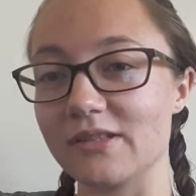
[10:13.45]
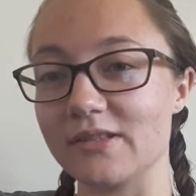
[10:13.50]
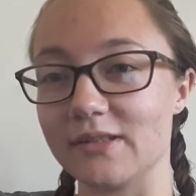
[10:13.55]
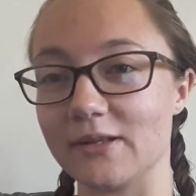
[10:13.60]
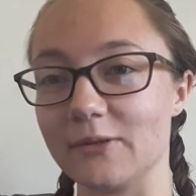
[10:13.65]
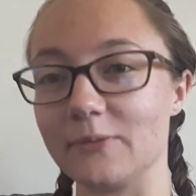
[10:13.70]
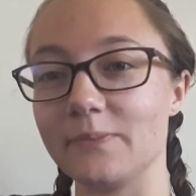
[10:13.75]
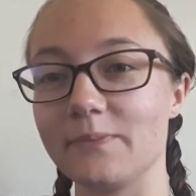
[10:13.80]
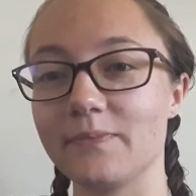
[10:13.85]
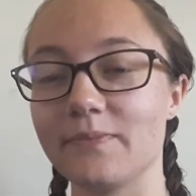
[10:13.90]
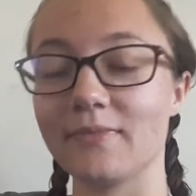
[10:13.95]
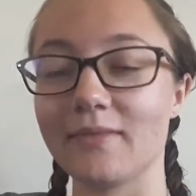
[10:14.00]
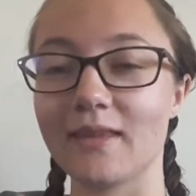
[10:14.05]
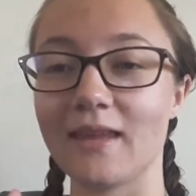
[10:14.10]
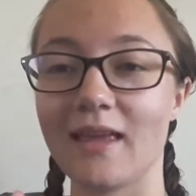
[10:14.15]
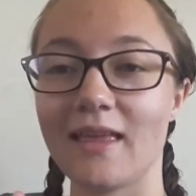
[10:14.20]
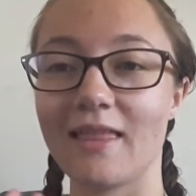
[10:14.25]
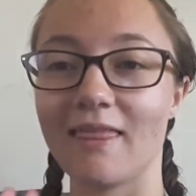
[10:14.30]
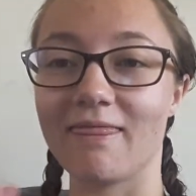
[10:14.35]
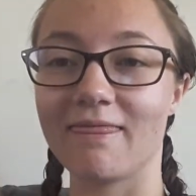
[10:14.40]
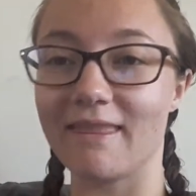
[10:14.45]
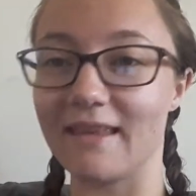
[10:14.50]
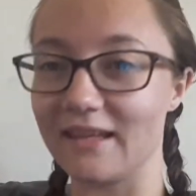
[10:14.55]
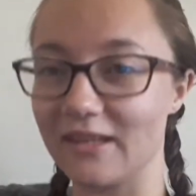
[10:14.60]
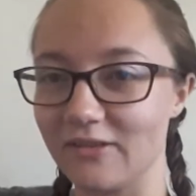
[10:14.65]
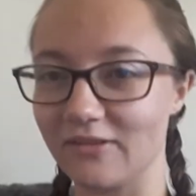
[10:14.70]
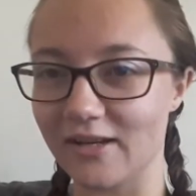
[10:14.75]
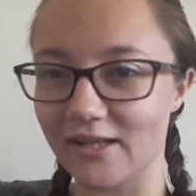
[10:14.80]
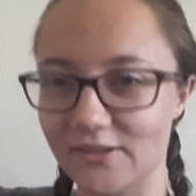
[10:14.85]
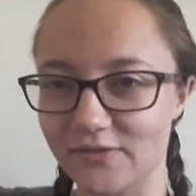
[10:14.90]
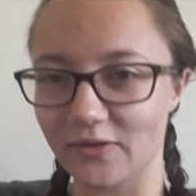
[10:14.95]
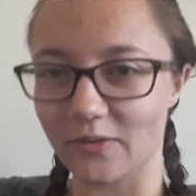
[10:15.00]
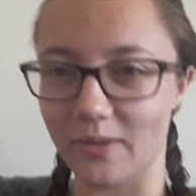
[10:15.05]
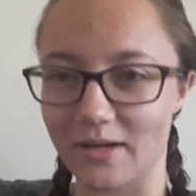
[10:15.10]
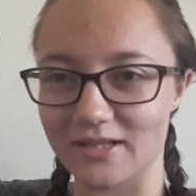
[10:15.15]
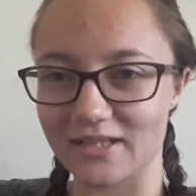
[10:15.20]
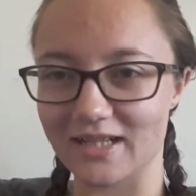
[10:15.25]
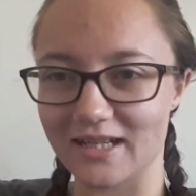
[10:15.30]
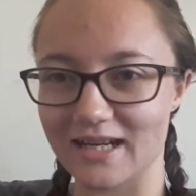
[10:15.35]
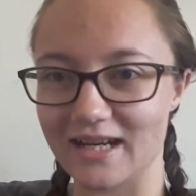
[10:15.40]
So, thank you guys for
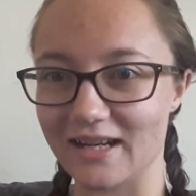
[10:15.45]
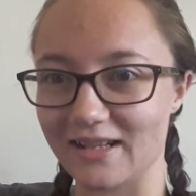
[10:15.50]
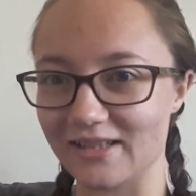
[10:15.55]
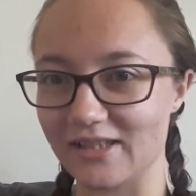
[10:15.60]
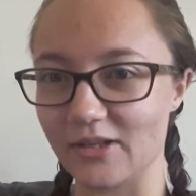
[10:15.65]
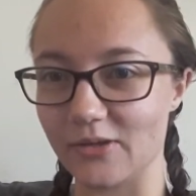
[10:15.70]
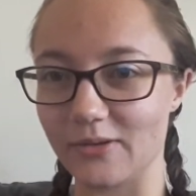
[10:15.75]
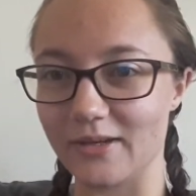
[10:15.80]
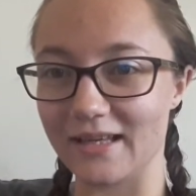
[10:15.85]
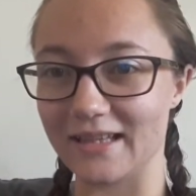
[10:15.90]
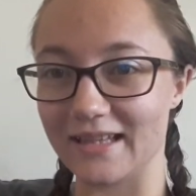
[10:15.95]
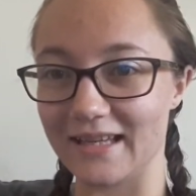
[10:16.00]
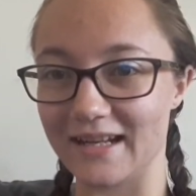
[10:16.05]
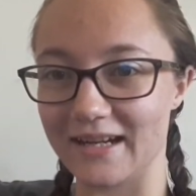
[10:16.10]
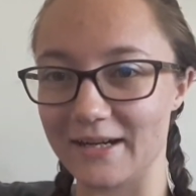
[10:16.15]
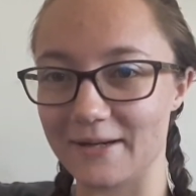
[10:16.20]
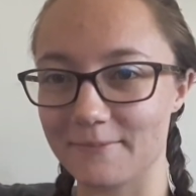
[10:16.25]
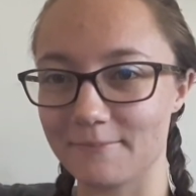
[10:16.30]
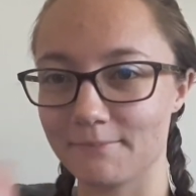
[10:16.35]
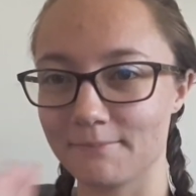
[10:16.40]
watching, and I'll see you again later.